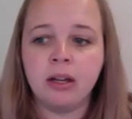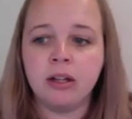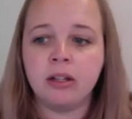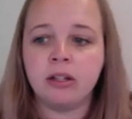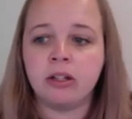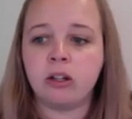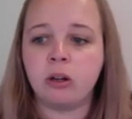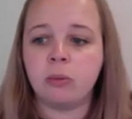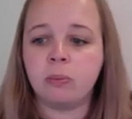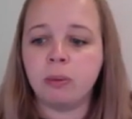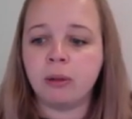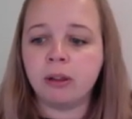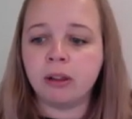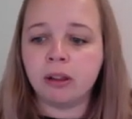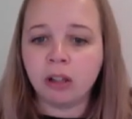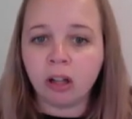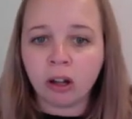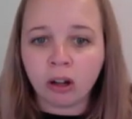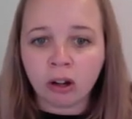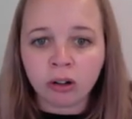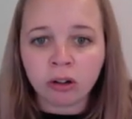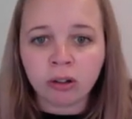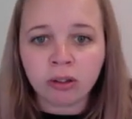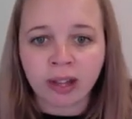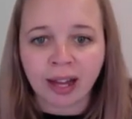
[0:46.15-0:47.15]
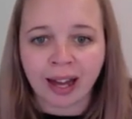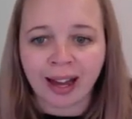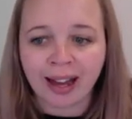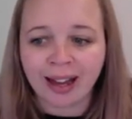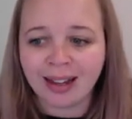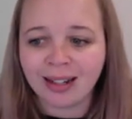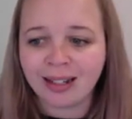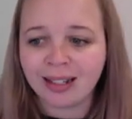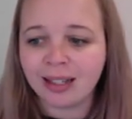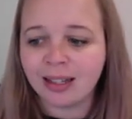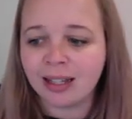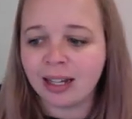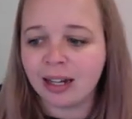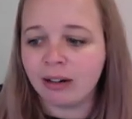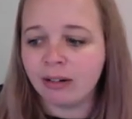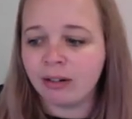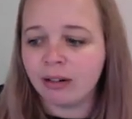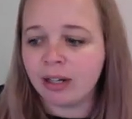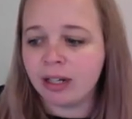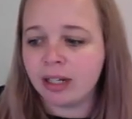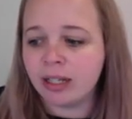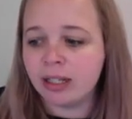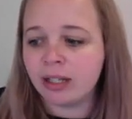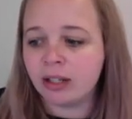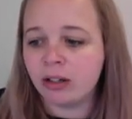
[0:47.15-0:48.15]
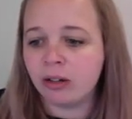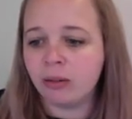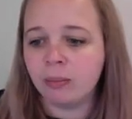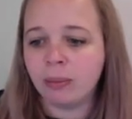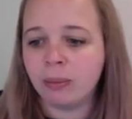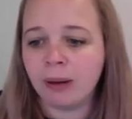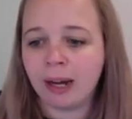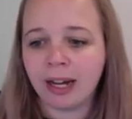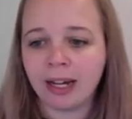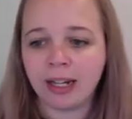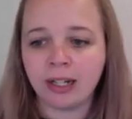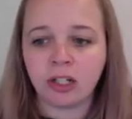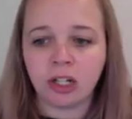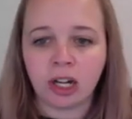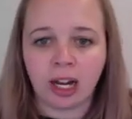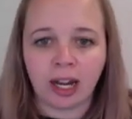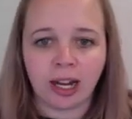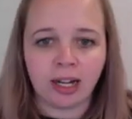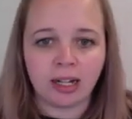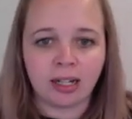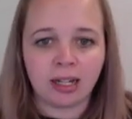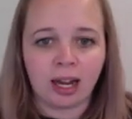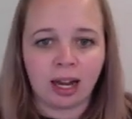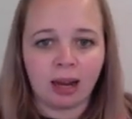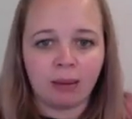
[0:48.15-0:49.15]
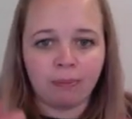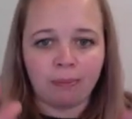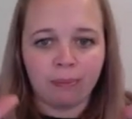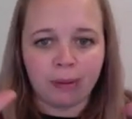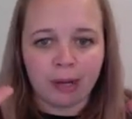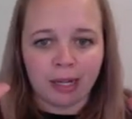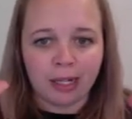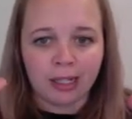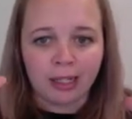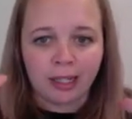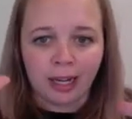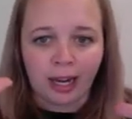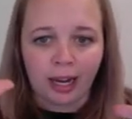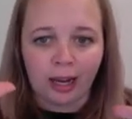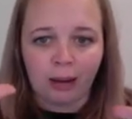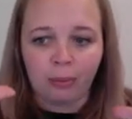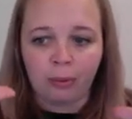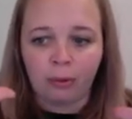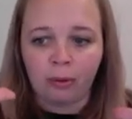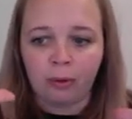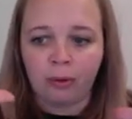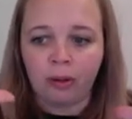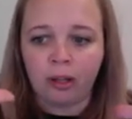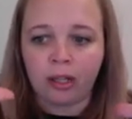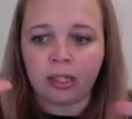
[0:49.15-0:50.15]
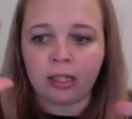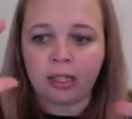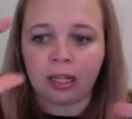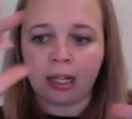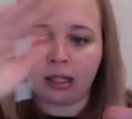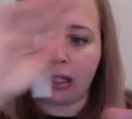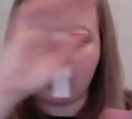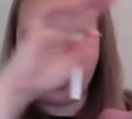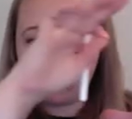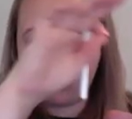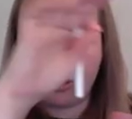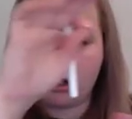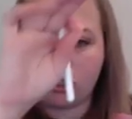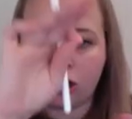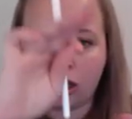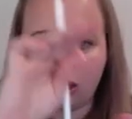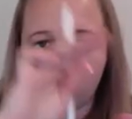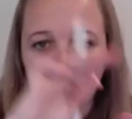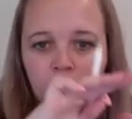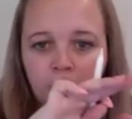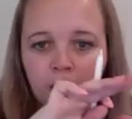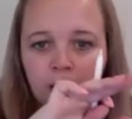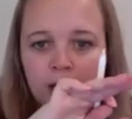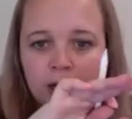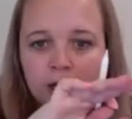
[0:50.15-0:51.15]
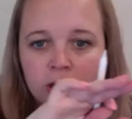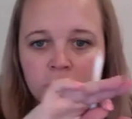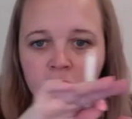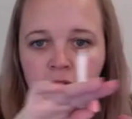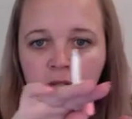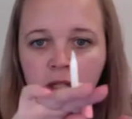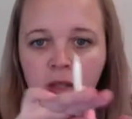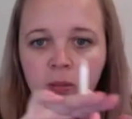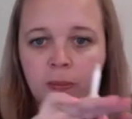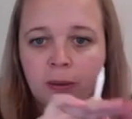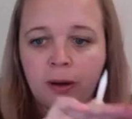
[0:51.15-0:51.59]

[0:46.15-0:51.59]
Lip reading: So below that, there is on page 8 a big table that says social implications,